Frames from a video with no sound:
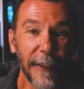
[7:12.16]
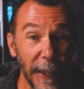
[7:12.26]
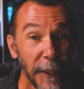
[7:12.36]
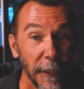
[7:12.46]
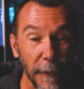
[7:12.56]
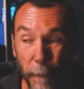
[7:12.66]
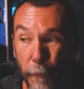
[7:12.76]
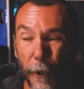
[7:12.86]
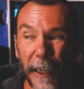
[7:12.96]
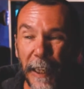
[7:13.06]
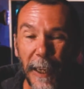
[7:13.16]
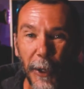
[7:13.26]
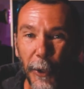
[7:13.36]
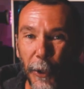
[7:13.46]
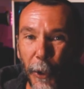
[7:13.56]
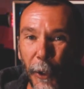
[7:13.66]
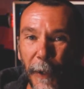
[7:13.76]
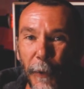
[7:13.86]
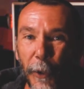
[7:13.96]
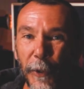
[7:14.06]
and that's pretty good
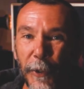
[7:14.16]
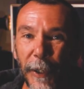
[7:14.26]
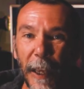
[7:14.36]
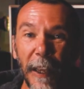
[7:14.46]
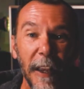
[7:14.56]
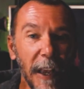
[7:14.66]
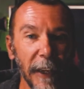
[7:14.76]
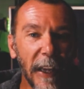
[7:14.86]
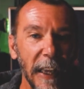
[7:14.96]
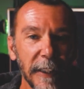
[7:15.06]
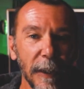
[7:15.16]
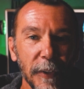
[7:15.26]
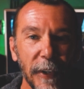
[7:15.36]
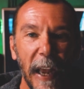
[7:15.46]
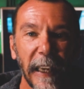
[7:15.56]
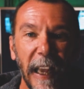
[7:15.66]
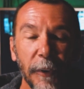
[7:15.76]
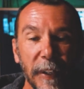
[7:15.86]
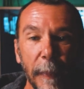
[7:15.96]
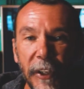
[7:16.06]
if you consider a nice little side light
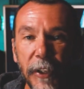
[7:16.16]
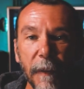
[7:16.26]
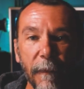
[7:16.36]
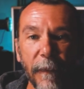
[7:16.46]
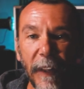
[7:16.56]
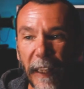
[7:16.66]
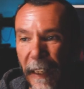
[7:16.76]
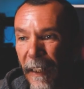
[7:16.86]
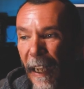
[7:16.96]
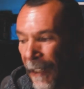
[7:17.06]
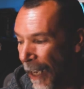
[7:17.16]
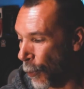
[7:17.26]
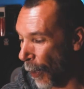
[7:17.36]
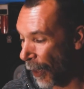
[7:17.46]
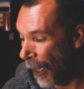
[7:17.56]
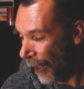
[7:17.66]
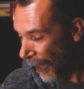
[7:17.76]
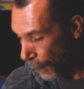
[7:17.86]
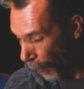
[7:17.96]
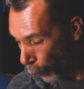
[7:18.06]
or something, just a full in light as well.
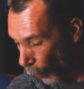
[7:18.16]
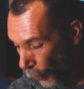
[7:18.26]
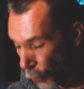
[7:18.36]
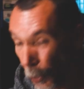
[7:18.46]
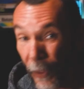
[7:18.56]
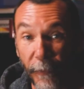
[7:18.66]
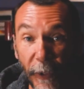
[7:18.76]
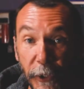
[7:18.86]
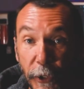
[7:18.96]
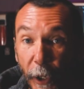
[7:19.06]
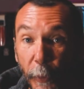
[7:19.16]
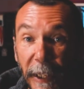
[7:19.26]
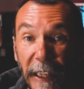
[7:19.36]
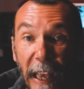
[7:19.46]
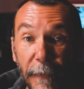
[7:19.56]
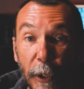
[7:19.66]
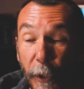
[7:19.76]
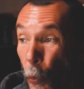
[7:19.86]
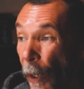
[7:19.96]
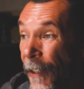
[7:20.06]
Let's pop one or two of the filters on. We can have a look
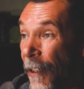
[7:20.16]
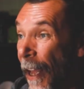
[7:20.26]
at what it's